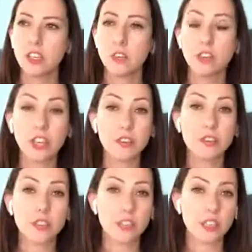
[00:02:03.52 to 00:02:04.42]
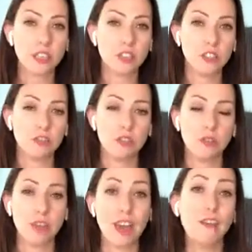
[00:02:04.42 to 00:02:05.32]
Your gifts are the things that you
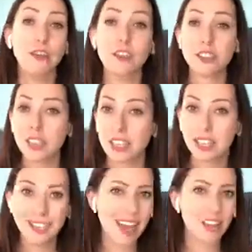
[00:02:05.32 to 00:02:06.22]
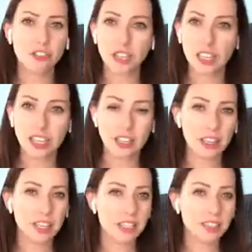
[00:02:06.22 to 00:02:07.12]
do effortlessly, naturally, the
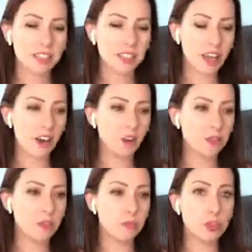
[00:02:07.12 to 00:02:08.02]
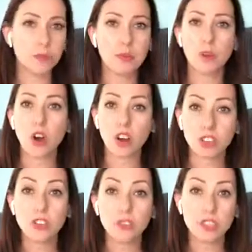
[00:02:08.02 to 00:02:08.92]
things that often most people
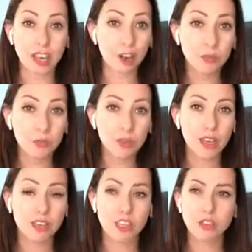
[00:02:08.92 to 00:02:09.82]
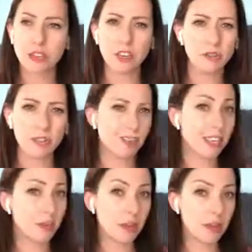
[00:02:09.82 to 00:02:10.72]
ask you to help them with, that you don't even
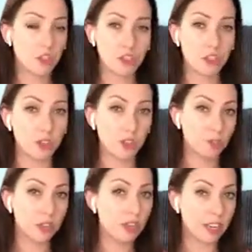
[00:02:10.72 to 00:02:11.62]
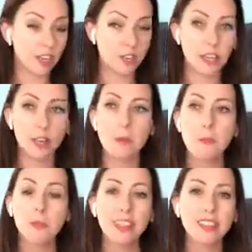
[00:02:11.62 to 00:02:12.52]
think about, you just do them so naturally.
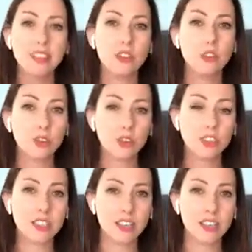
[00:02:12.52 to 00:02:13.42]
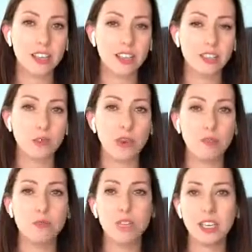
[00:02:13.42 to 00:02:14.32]
And then your core desires are what
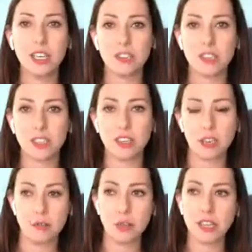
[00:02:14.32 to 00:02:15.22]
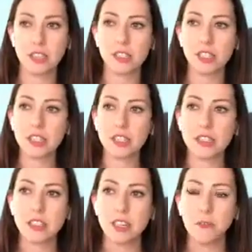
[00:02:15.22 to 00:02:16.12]
I'm really interested in, because this
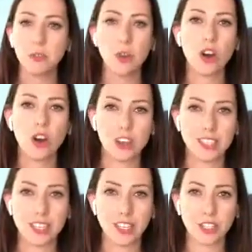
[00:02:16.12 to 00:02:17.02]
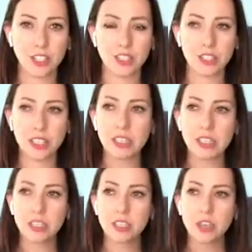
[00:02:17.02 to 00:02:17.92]
is your heart intelligence. This
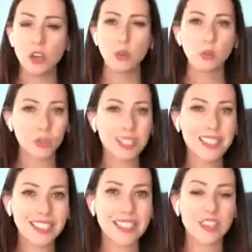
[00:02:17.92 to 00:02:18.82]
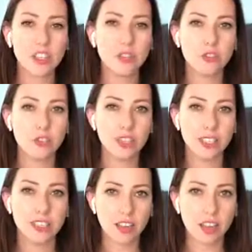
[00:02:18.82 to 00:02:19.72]
is, what is it that you truly
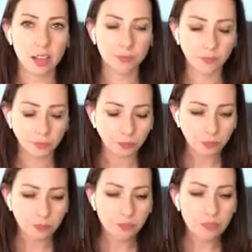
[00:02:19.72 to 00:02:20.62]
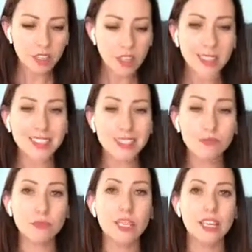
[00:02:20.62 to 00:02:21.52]
desire? And this is
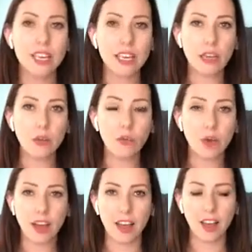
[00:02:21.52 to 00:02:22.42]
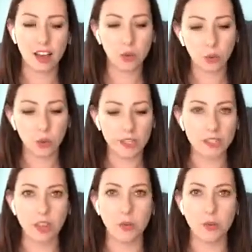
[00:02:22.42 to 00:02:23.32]
really where I always
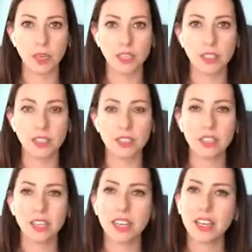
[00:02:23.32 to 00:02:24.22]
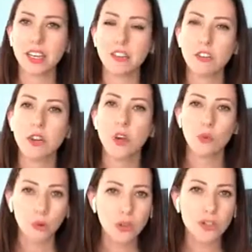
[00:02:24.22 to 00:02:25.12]
start with my clients. It's getting clear on,
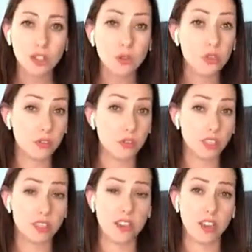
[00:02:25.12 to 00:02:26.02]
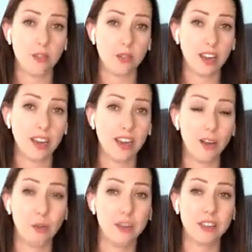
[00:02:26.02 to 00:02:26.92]
what do you truly desire right
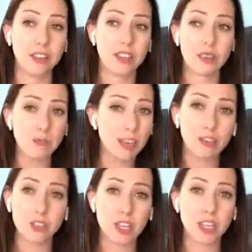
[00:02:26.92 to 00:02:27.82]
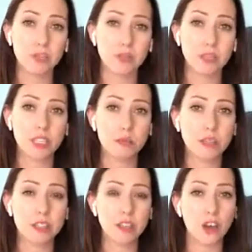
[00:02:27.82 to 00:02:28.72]
now? Because it may have changed from 6
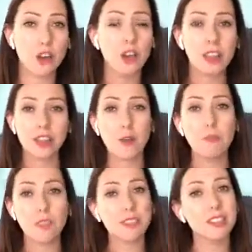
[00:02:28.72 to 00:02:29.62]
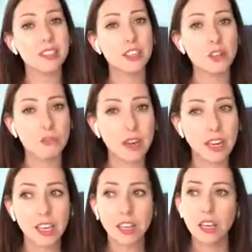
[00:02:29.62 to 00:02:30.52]
months ago. That business that you're
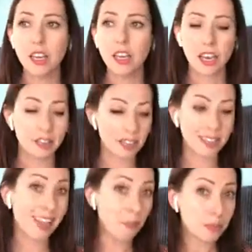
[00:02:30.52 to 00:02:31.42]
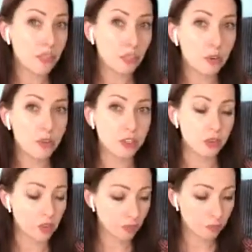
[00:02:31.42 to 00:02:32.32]
running, and this happens so
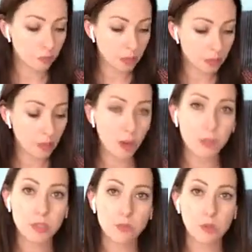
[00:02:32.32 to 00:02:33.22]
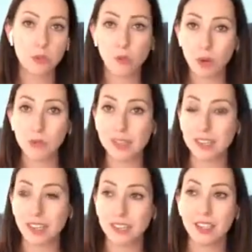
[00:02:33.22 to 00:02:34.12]
often, people come to me with one
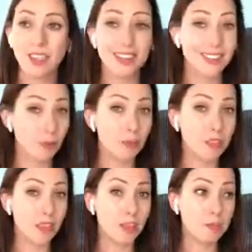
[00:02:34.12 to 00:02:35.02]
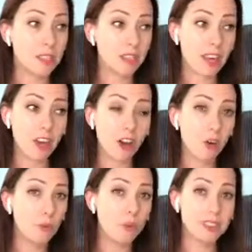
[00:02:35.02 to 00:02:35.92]
business. Sometimes that
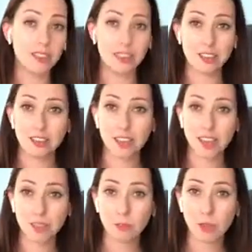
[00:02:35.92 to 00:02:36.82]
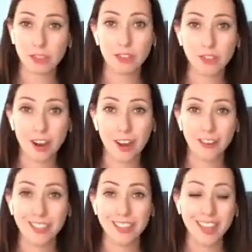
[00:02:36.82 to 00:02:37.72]
whole business gets burnt to the
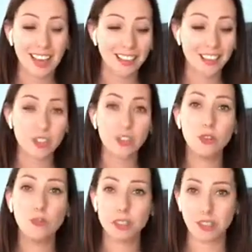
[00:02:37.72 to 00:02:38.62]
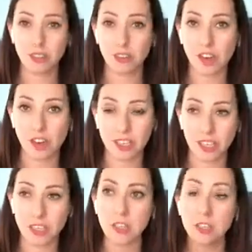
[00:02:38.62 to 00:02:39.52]
ground and there's a new business created.